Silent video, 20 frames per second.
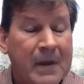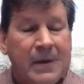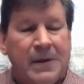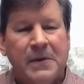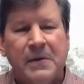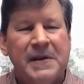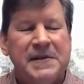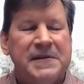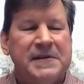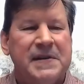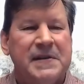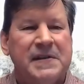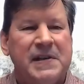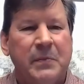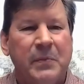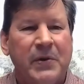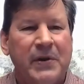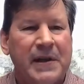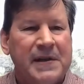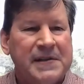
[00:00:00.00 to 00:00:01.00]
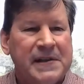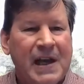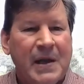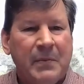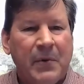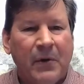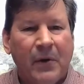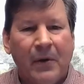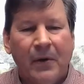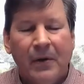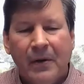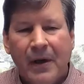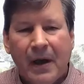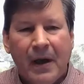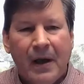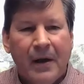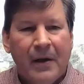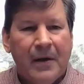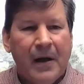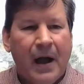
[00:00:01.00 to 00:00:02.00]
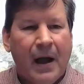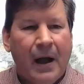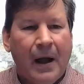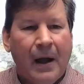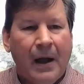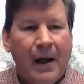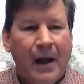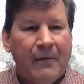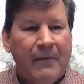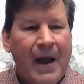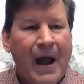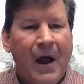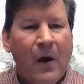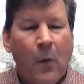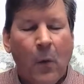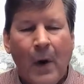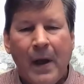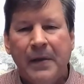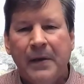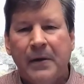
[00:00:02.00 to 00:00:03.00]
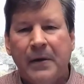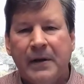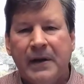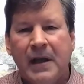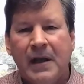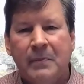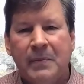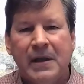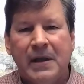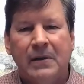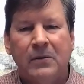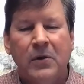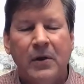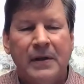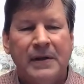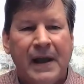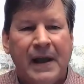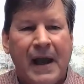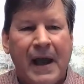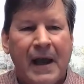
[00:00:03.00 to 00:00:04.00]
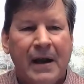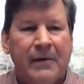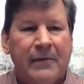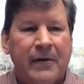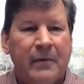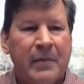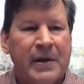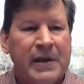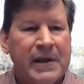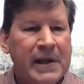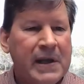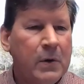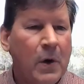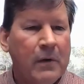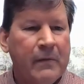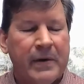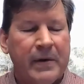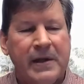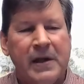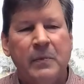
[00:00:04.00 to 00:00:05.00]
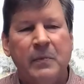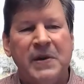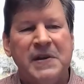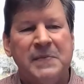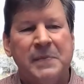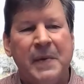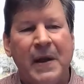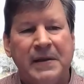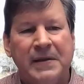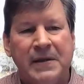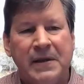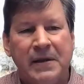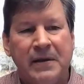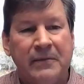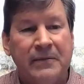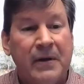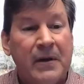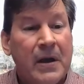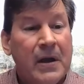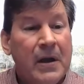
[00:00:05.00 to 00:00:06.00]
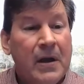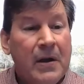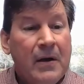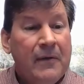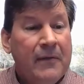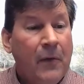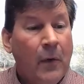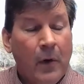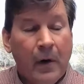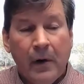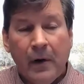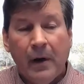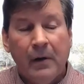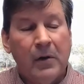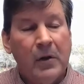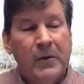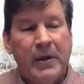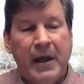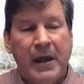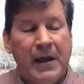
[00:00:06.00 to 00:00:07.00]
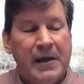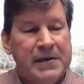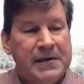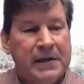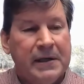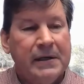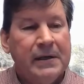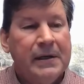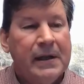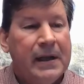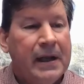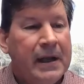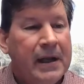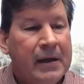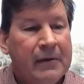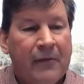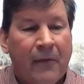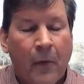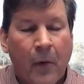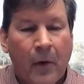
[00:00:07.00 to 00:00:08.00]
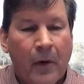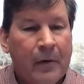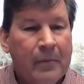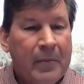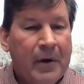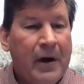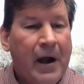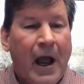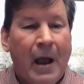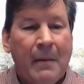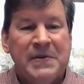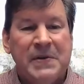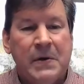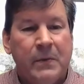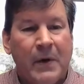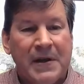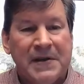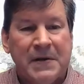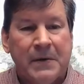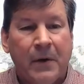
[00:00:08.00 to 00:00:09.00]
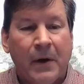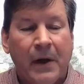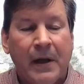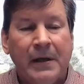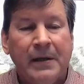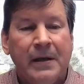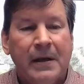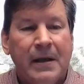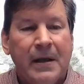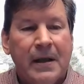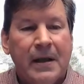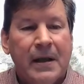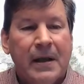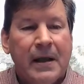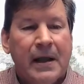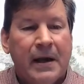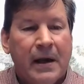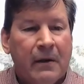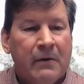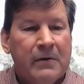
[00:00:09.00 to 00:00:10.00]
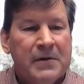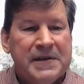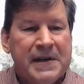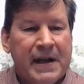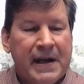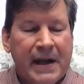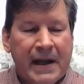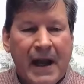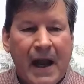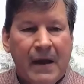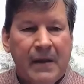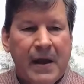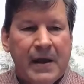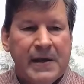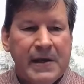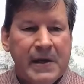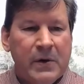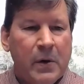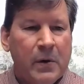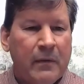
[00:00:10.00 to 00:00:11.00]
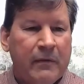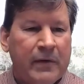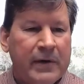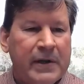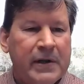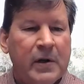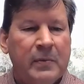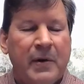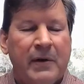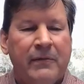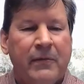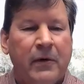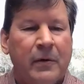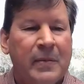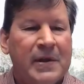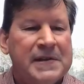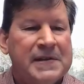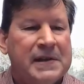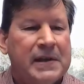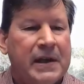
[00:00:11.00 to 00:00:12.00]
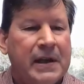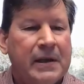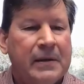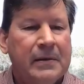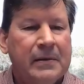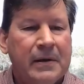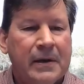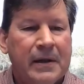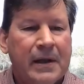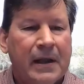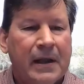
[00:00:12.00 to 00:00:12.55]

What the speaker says: So this is a simple example of how weather can be looked at from a year-over-year perspective for a location and for perhaps a restaurant, and understanding how that year-over-year performance can